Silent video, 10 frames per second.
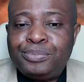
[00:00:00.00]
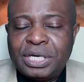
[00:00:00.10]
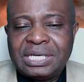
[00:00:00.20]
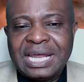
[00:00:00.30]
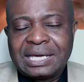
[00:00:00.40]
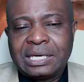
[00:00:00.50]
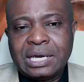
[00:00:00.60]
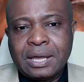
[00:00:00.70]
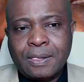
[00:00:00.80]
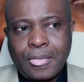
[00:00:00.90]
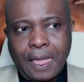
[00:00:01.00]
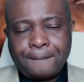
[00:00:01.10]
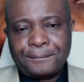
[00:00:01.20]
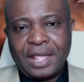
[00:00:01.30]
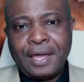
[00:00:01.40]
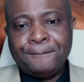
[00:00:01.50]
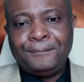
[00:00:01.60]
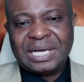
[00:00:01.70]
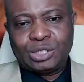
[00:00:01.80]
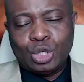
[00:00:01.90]
be like a
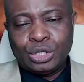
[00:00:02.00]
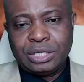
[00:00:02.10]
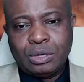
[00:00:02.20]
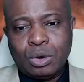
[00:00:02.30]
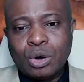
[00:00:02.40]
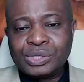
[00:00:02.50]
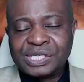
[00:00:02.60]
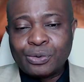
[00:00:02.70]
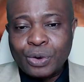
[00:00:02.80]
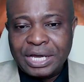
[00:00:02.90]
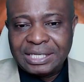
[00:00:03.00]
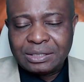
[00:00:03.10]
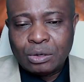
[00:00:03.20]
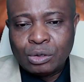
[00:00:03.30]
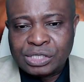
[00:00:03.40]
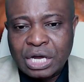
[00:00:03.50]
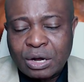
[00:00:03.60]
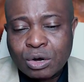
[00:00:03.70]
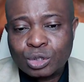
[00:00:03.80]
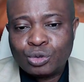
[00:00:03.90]
button on the way, or they
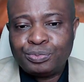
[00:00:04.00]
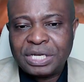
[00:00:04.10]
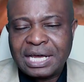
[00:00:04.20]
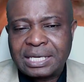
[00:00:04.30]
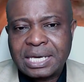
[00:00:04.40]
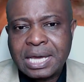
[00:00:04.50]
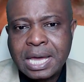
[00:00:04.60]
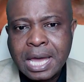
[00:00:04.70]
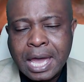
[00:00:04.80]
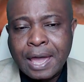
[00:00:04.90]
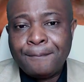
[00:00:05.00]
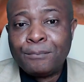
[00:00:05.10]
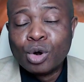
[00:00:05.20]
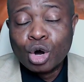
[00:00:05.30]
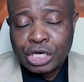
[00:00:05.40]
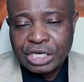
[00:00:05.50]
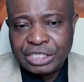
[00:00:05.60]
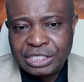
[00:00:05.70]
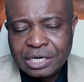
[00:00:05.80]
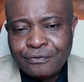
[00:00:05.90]
are going to be like a
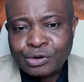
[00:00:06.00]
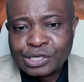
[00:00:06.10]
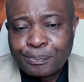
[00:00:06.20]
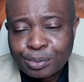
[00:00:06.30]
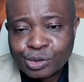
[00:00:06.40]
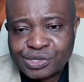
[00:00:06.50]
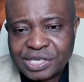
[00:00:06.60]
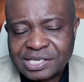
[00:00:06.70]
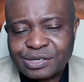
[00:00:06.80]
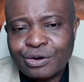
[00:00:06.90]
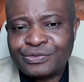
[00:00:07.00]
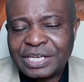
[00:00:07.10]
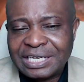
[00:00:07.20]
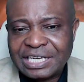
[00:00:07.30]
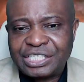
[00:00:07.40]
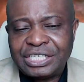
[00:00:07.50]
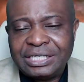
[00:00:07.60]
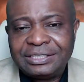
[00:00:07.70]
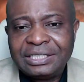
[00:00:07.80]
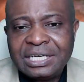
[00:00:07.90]
blockage for the process of the
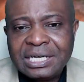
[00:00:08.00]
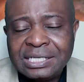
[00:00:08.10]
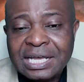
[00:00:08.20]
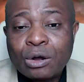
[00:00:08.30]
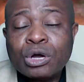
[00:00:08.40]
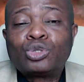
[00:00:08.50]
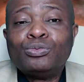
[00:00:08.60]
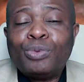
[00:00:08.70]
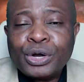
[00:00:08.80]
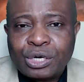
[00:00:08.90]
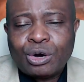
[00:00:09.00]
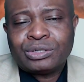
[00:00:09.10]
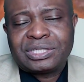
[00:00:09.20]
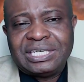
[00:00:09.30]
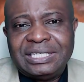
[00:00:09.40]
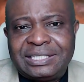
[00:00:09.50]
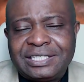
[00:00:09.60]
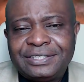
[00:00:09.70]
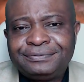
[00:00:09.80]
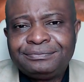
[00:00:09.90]
election. They are going to boycott it.